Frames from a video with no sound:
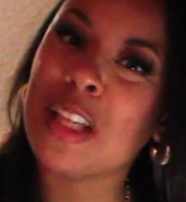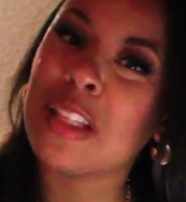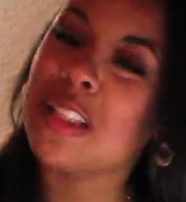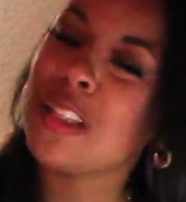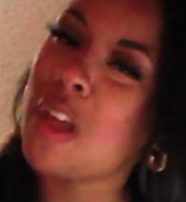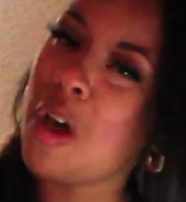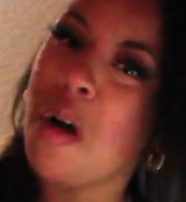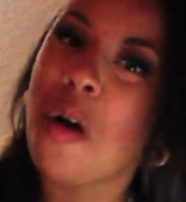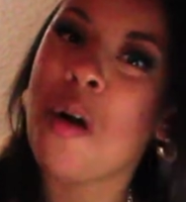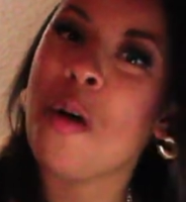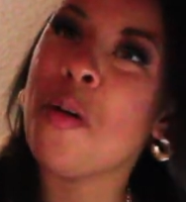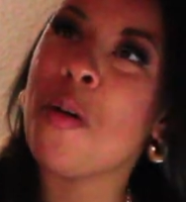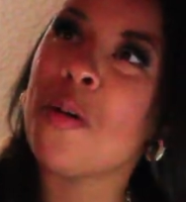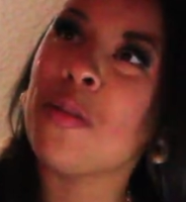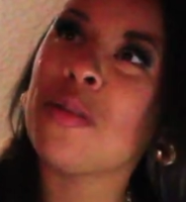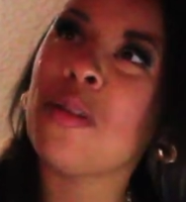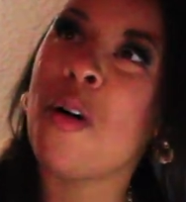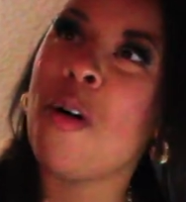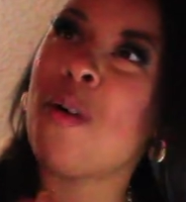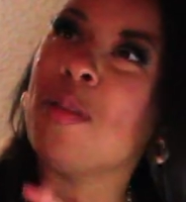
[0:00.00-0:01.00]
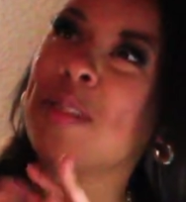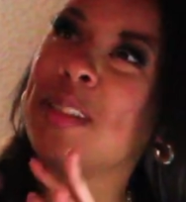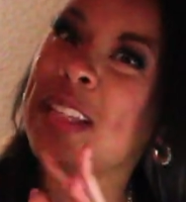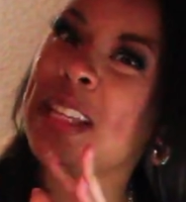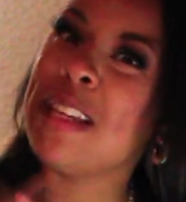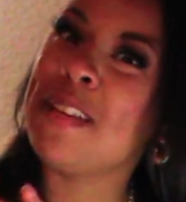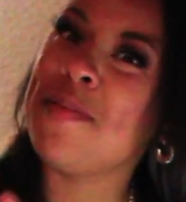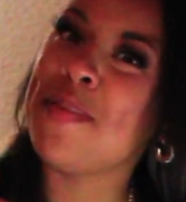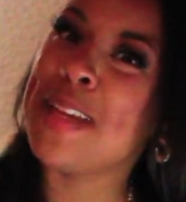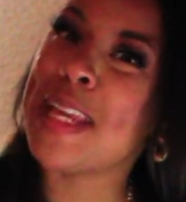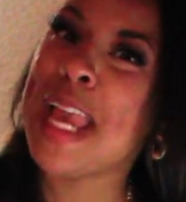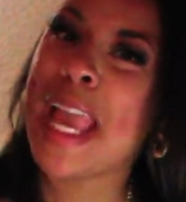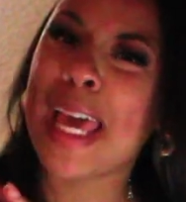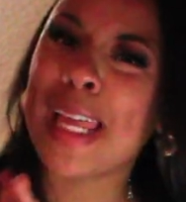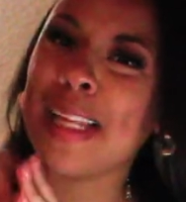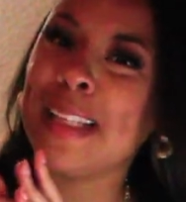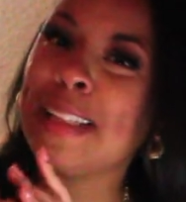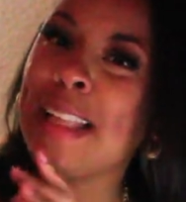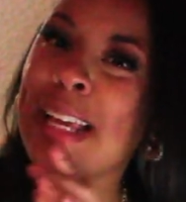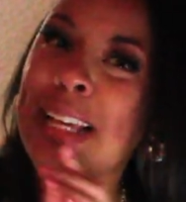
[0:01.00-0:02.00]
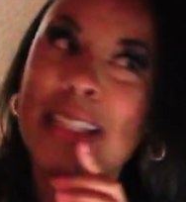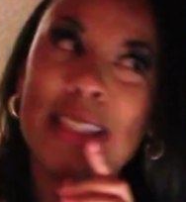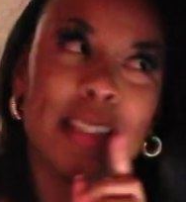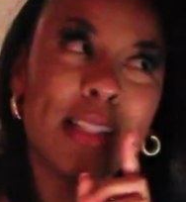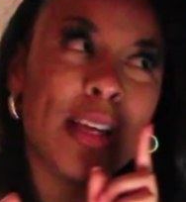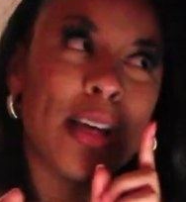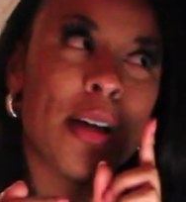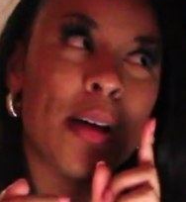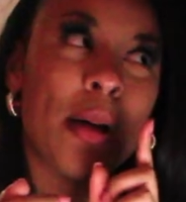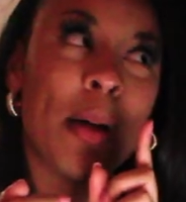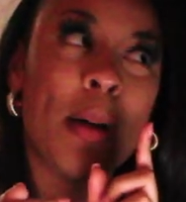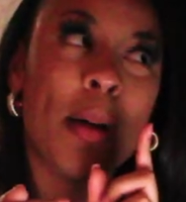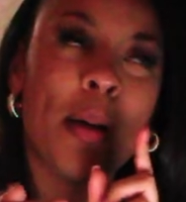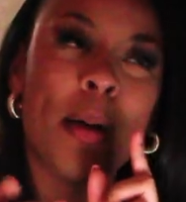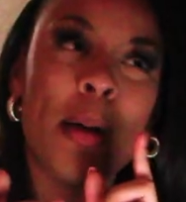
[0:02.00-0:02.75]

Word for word: song on TV, and Alexa